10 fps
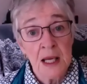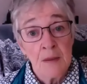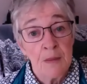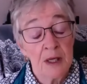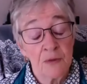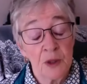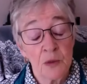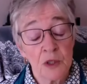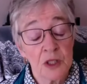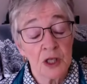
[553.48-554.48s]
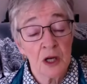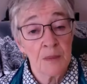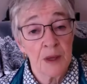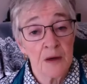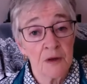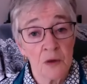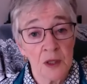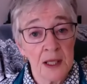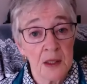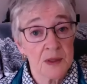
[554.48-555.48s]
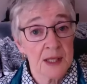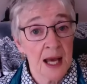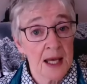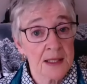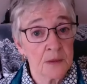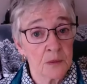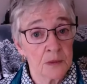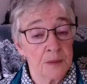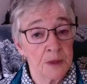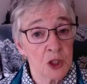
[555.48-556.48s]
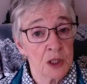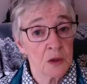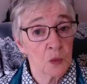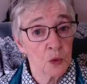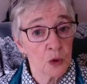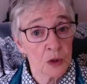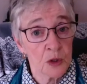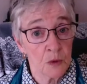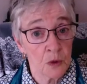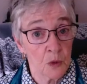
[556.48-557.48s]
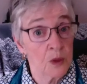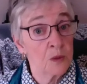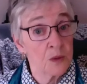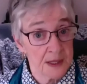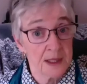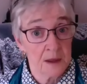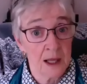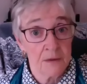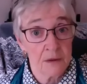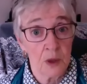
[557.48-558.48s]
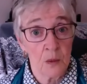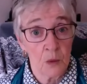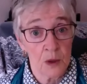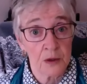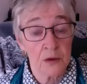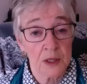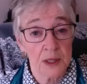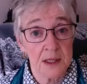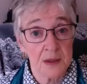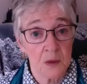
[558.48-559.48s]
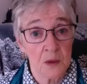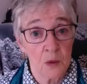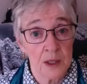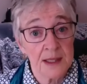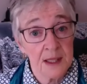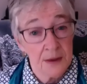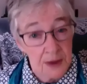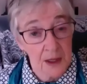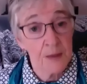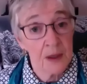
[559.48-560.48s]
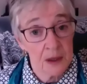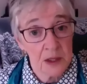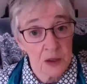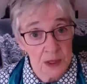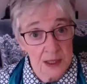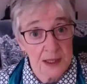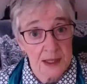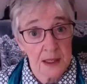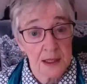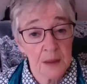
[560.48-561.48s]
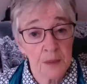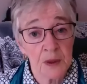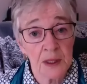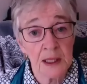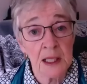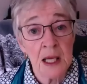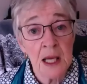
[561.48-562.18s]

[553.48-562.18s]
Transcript: But if we were to stop every greenhouse gas emission in the world tomorrow, we would still have a, a water crisis. So I want us to think about it to an extent separately.